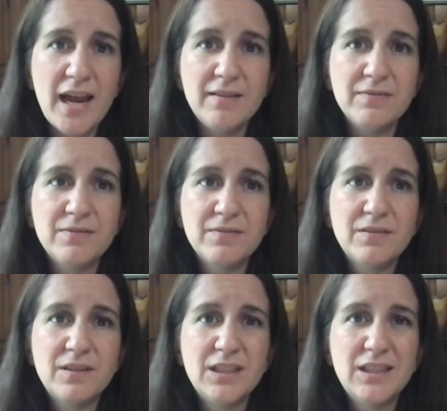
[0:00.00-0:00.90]
Maybe it
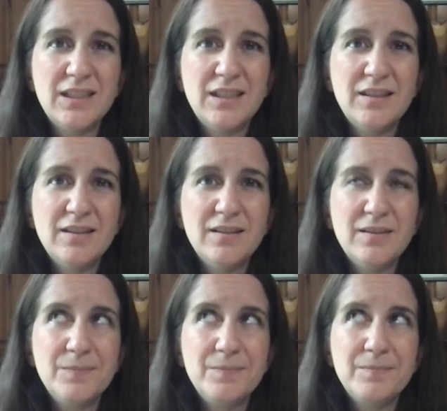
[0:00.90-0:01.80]
feels like things are
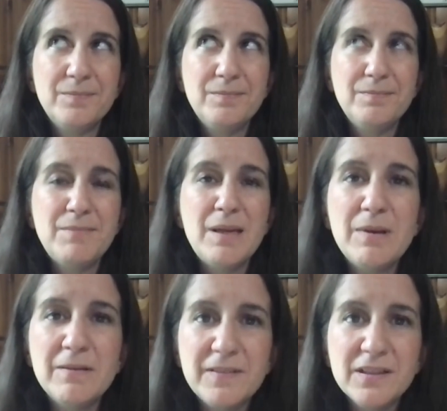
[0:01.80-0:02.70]
getting a little bit
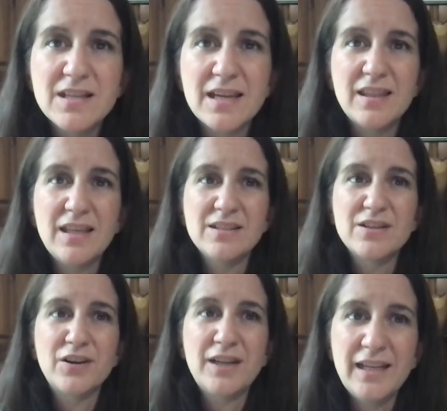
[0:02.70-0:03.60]
more desperate.
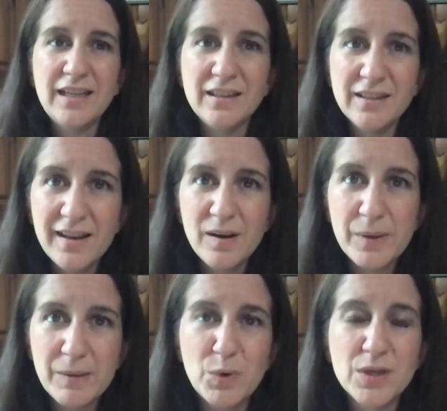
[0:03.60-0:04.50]

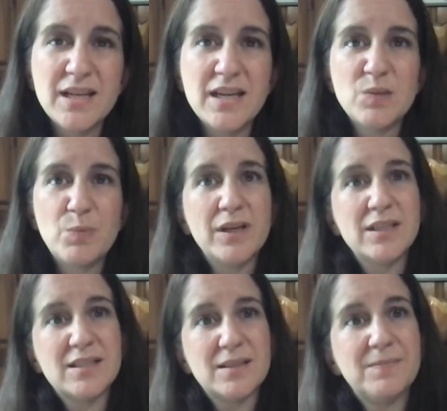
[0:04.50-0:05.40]
Hope
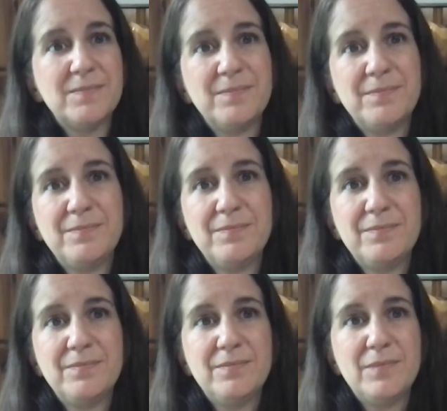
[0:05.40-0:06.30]
is feeling
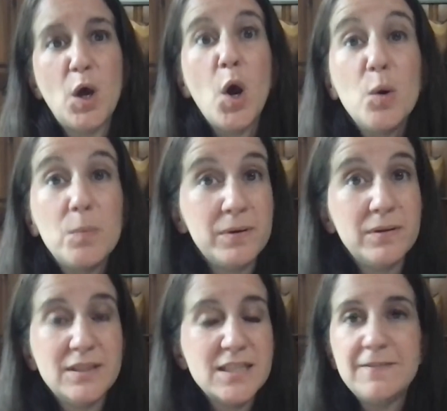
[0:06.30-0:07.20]
distant
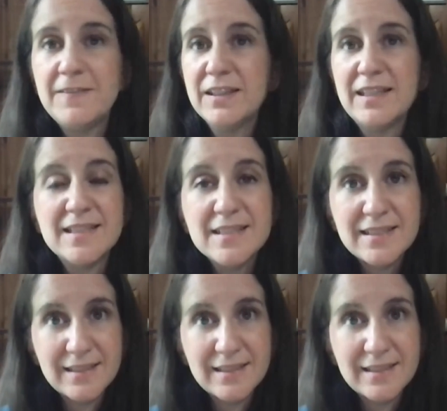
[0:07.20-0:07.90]
and fleeting.